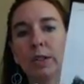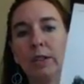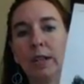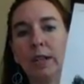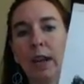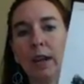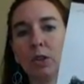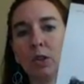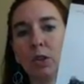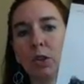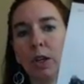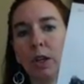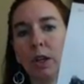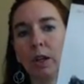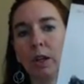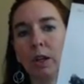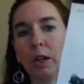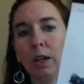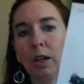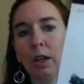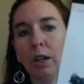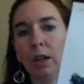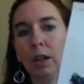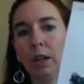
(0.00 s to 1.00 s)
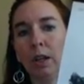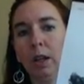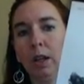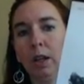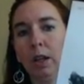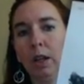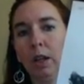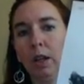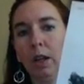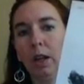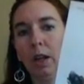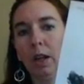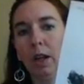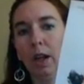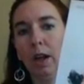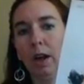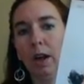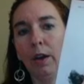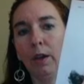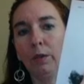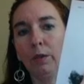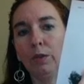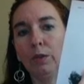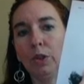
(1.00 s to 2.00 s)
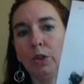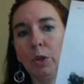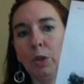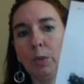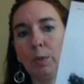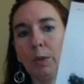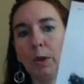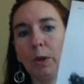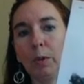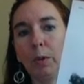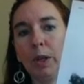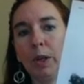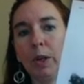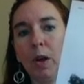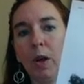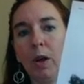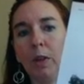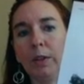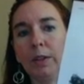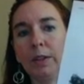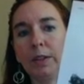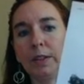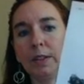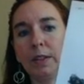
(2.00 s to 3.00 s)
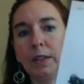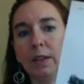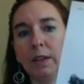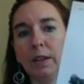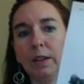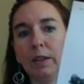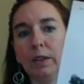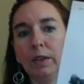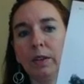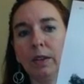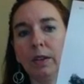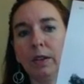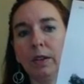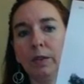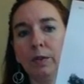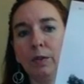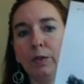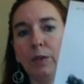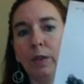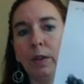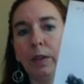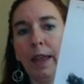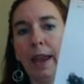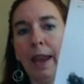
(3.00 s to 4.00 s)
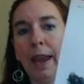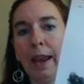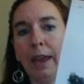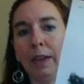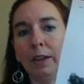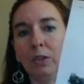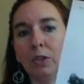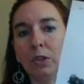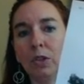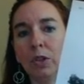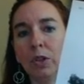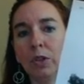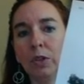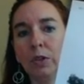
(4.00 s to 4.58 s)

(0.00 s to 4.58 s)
section of Jupiter. We call this the phalange.